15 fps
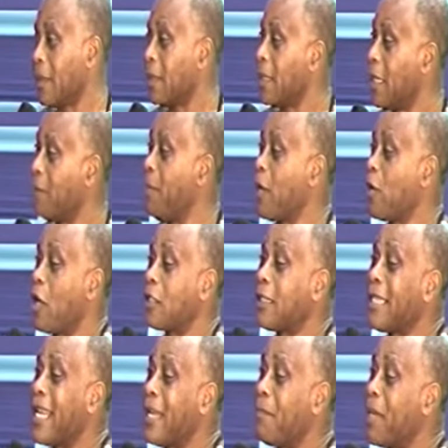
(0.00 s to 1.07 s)
It may not
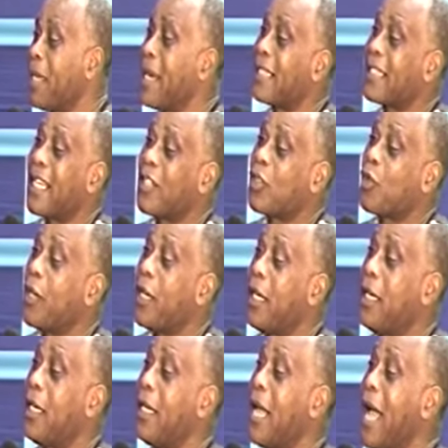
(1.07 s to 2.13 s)
ne be
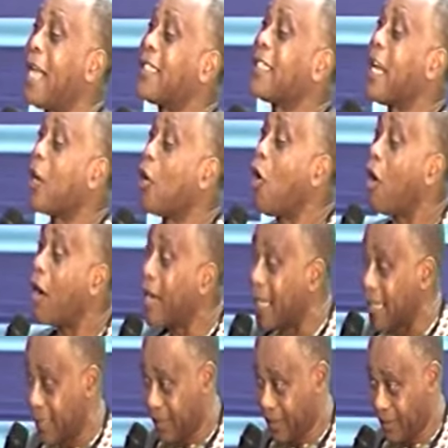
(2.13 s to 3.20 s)
necessary as a
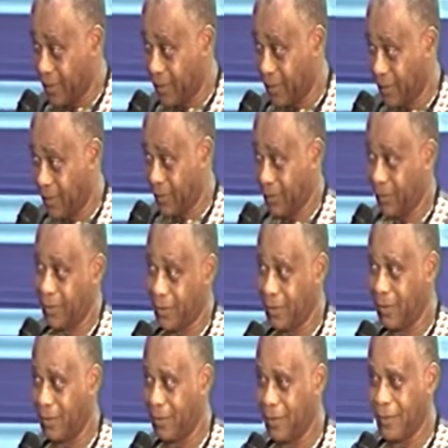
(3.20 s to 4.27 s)
calling
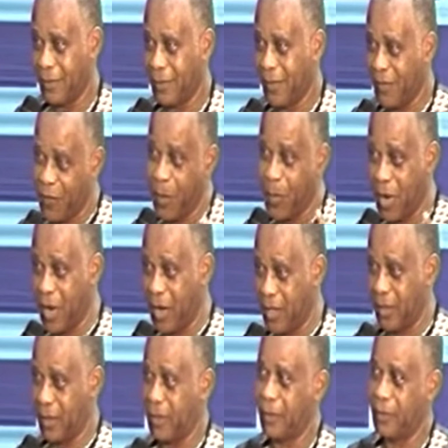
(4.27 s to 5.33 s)
from God.